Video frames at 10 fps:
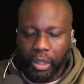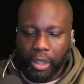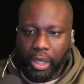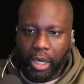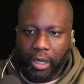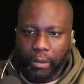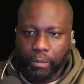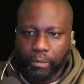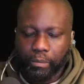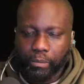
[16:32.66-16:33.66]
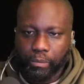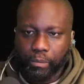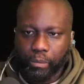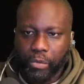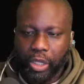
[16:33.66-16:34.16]
um,
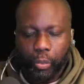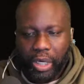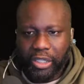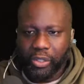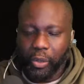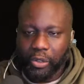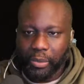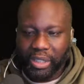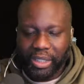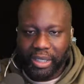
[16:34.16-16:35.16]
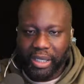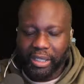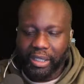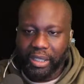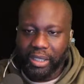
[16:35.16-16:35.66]
in what I told them, I said, hey,
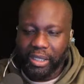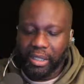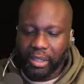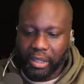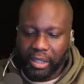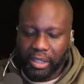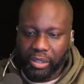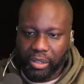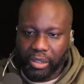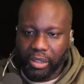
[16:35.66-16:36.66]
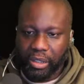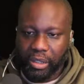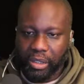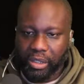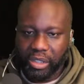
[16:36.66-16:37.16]
it, this the,
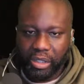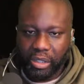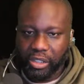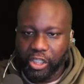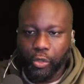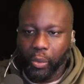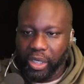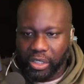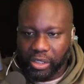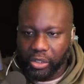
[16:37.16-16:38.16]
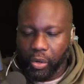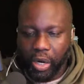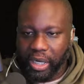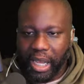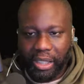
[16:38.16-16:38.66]
the situations are
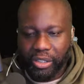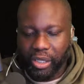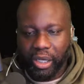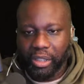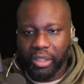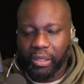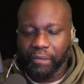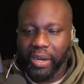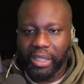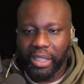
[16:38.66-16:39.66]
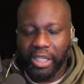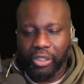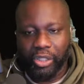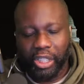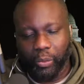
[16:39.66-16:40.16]
analogous, other than the fact that you're
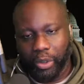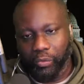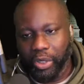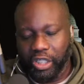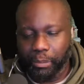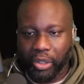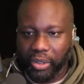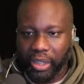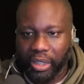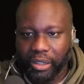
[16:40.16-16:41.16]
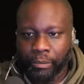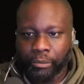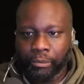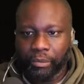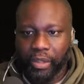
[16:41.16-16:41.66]
dealing with rich millionaires.
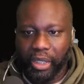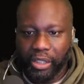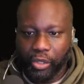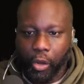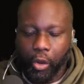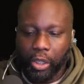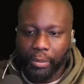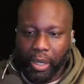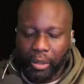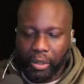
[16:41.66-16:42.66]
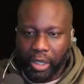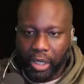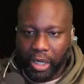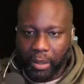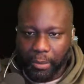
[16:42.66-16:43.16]
It's all about
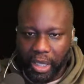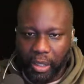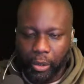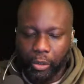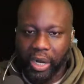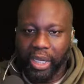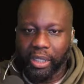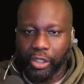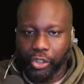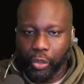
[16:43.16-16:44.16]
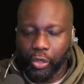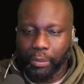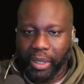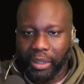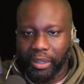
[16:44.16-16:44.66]
a male cracking a joke
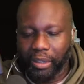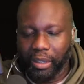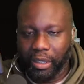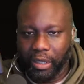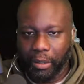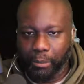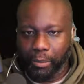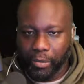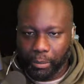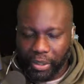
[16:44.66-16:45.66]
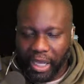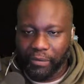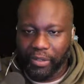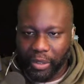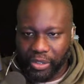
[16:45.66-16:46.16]
about a black
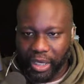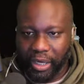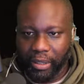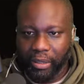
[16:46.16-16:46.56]
female's hair.